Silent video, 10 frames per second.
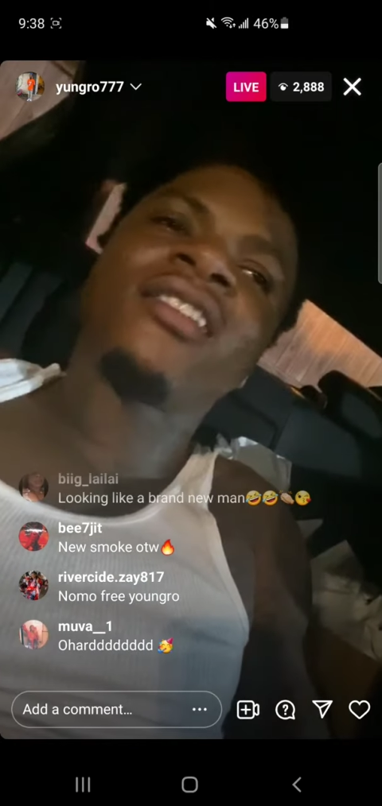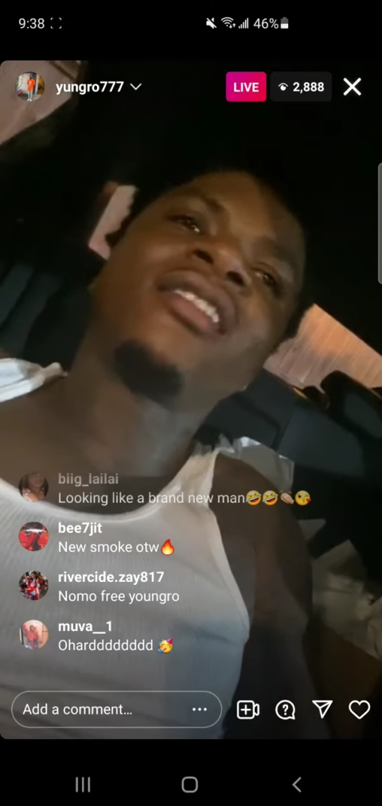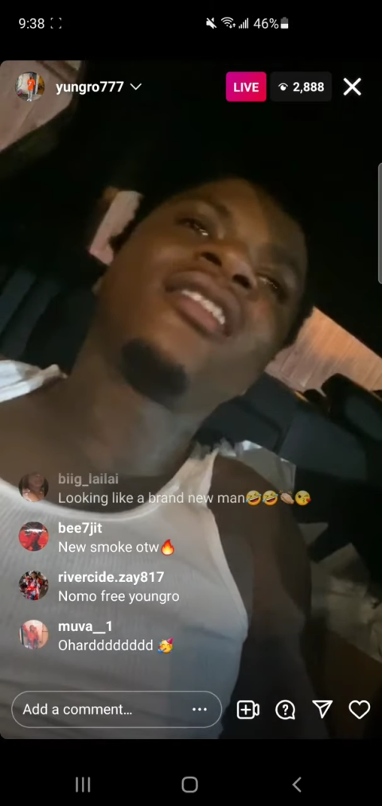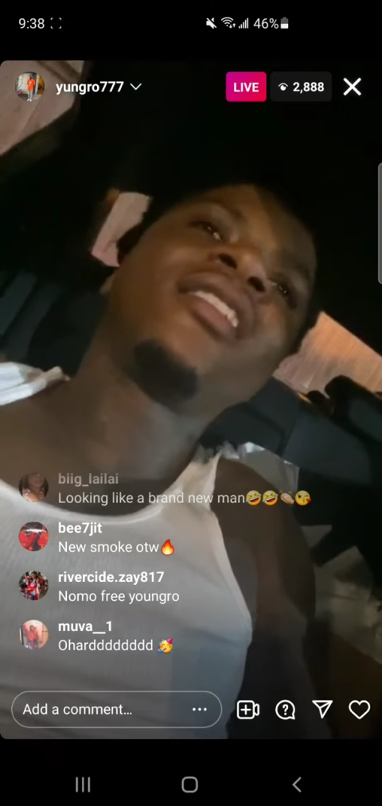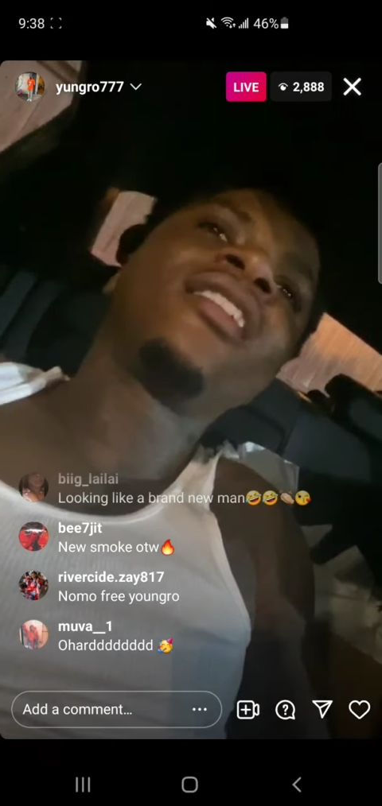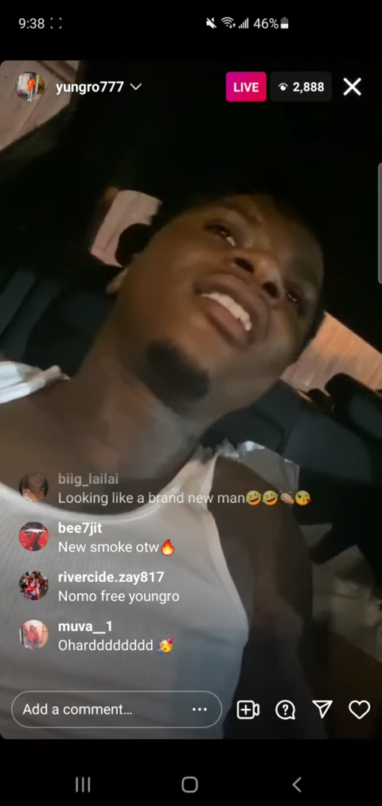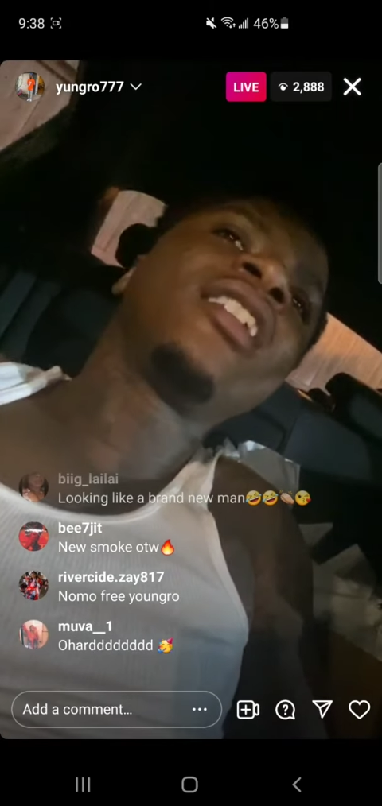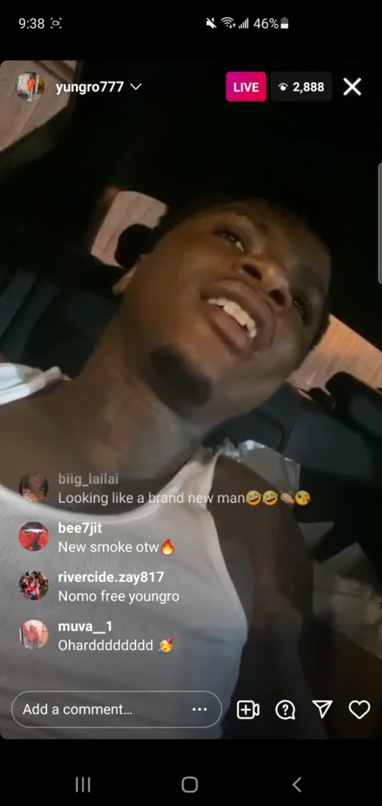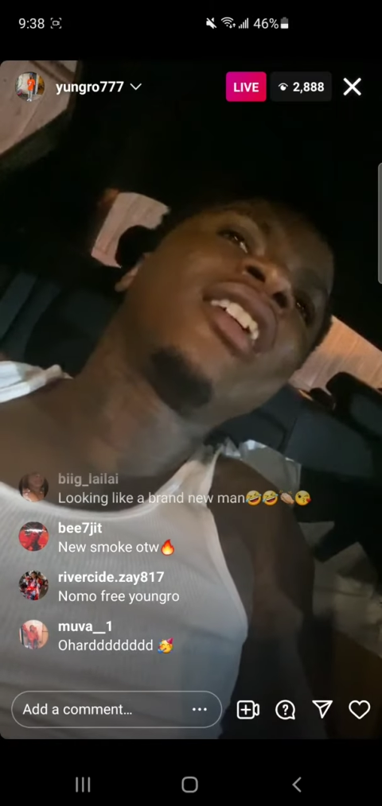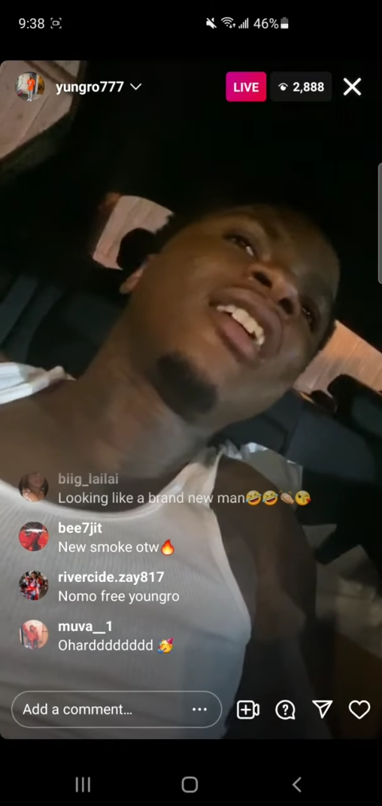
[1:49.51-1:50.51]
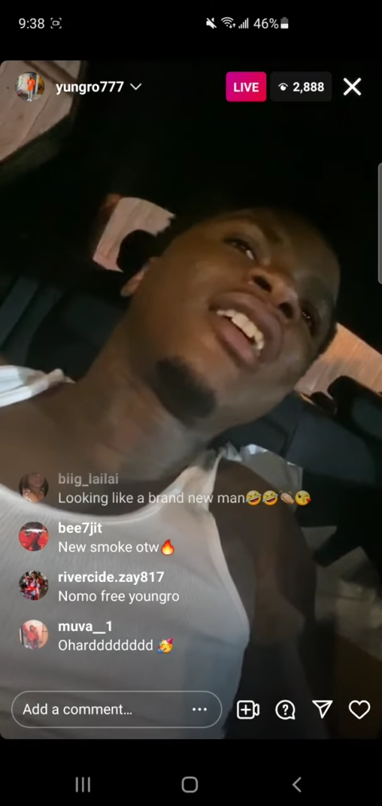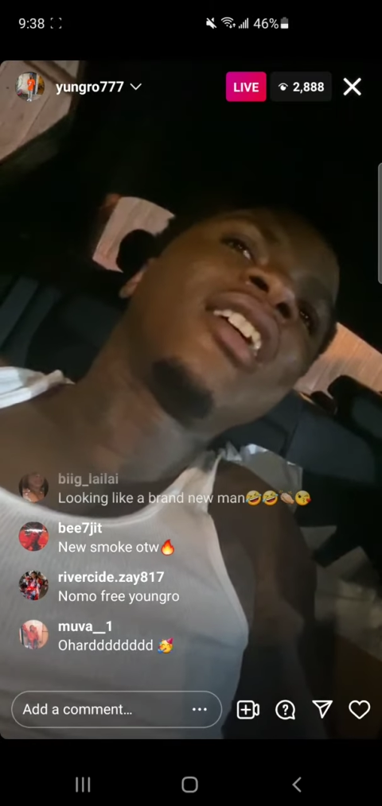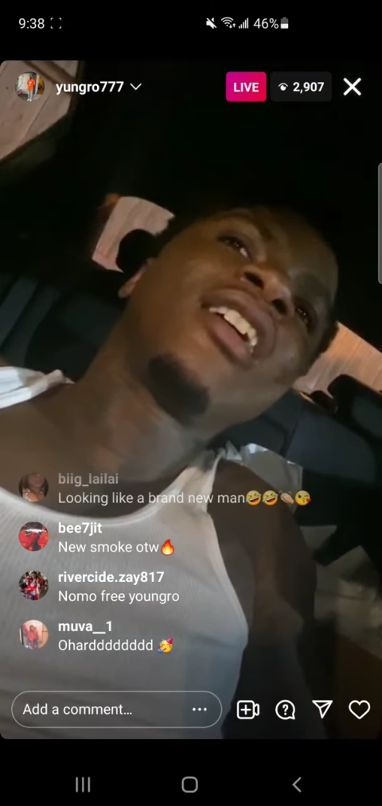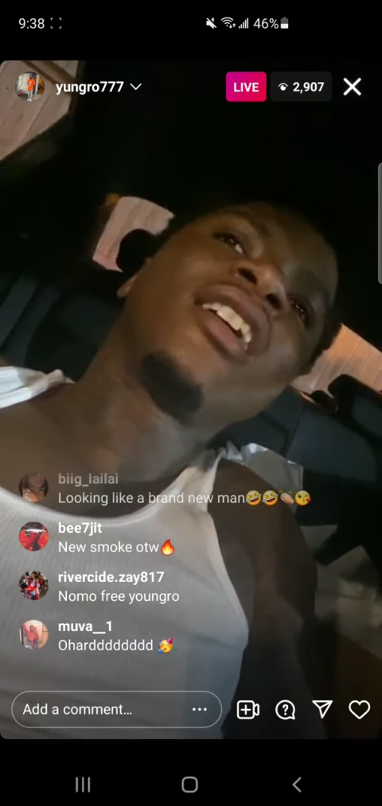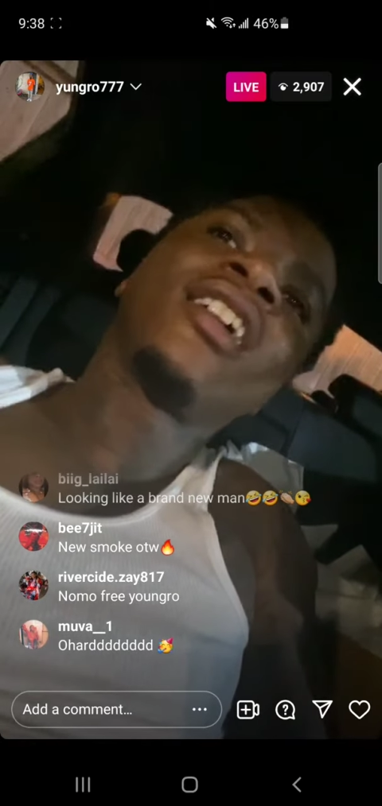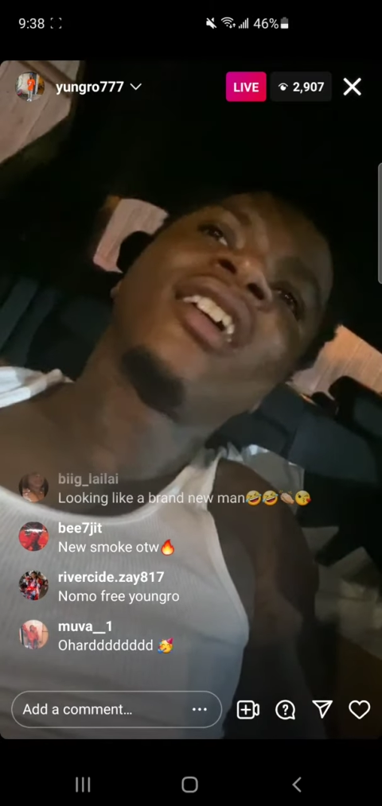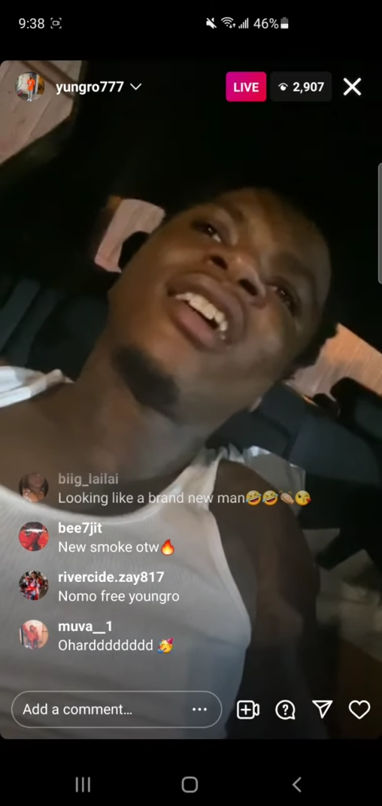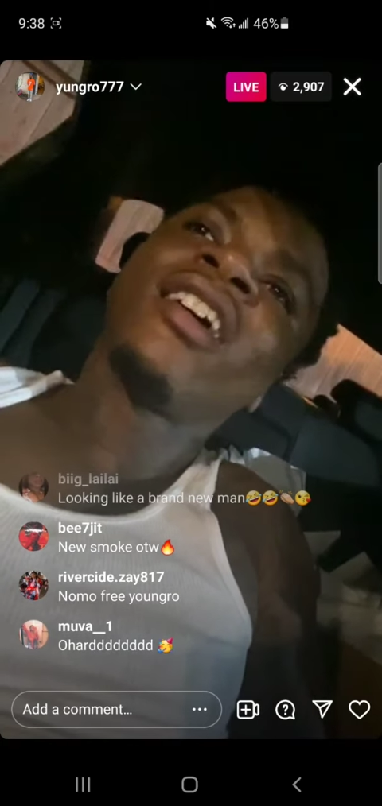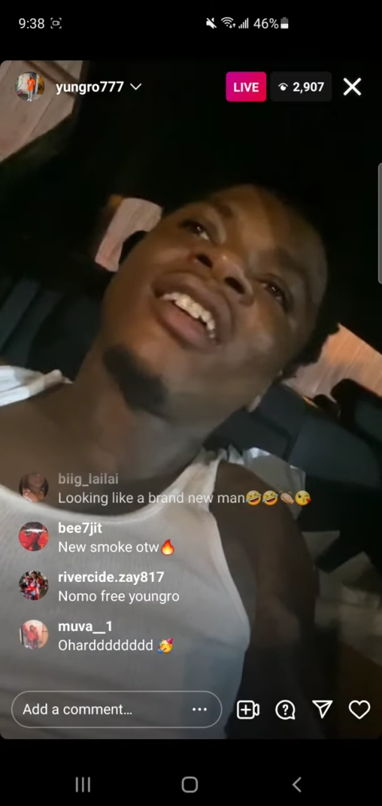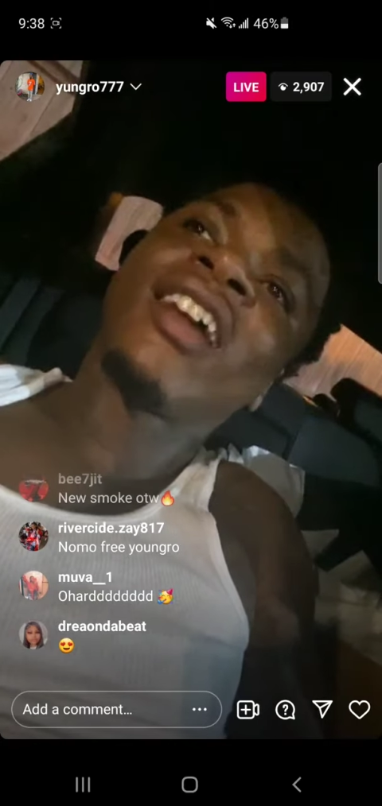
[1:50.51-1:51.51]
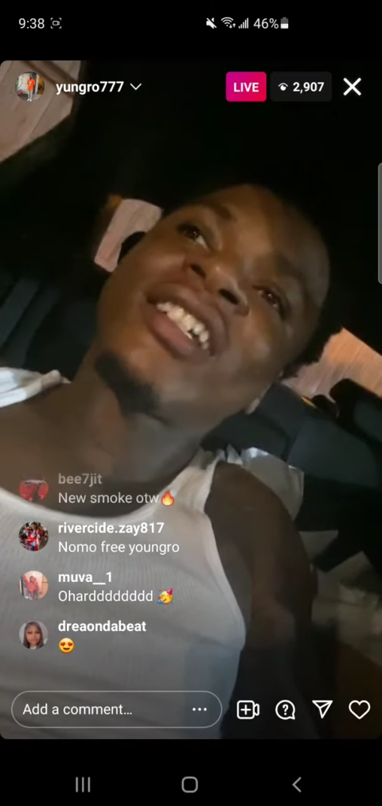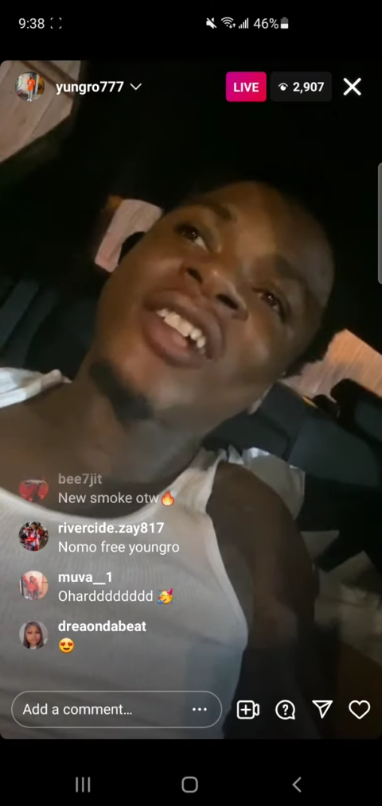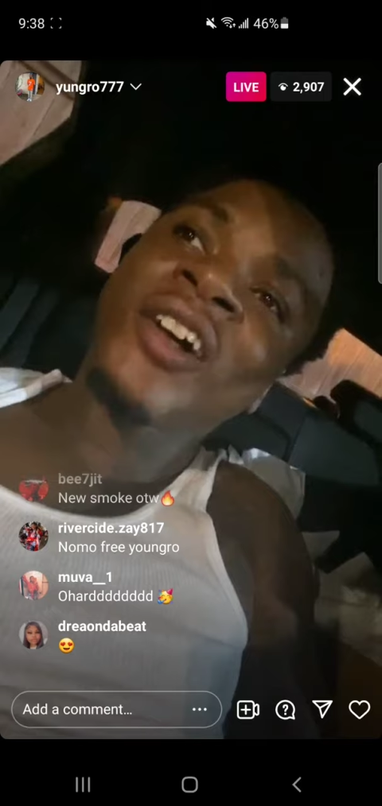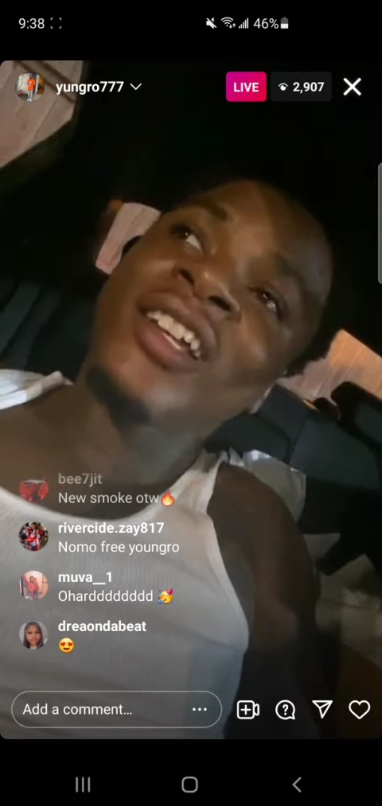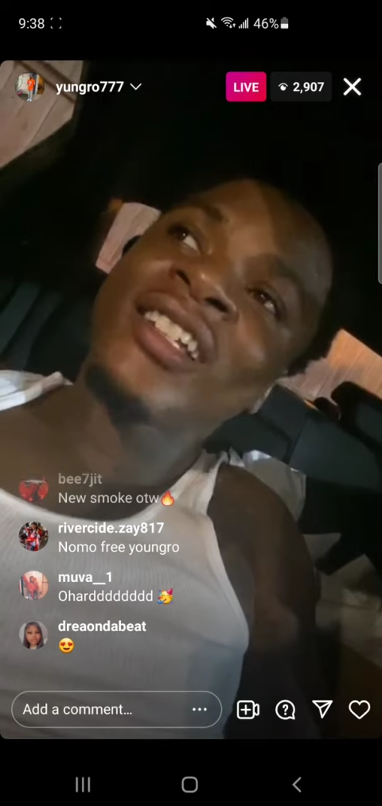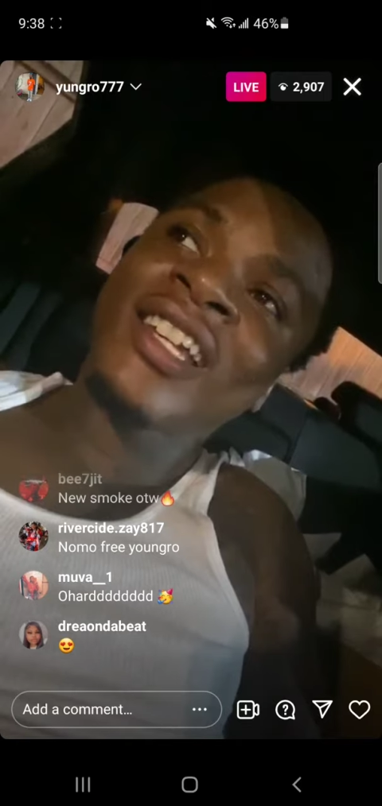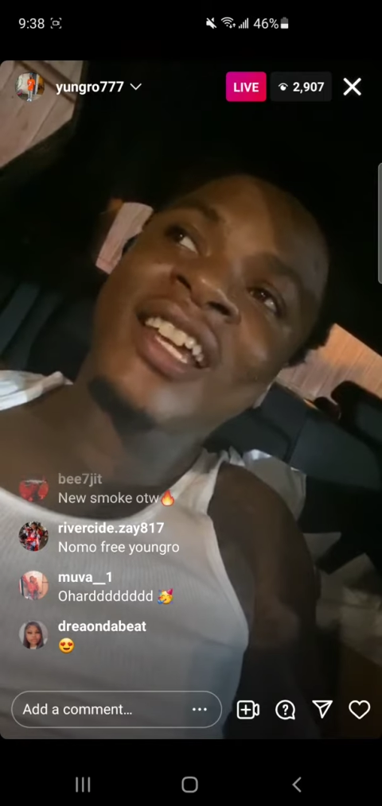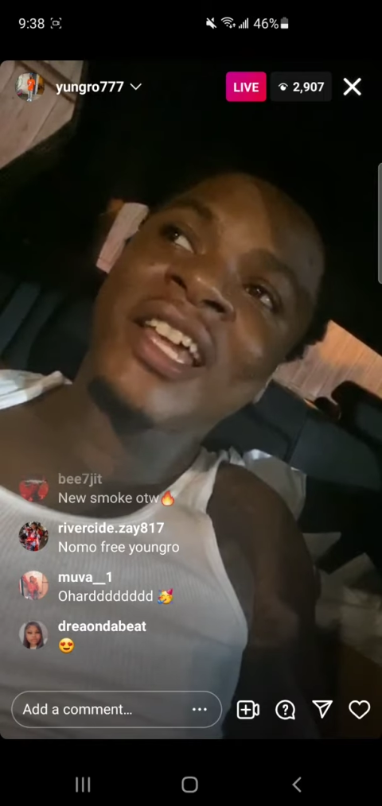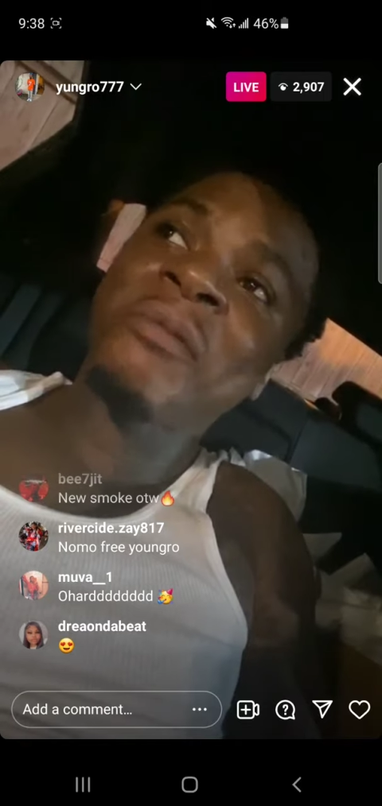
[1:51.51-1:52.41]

Million million dollar worth of shit. That's all they did.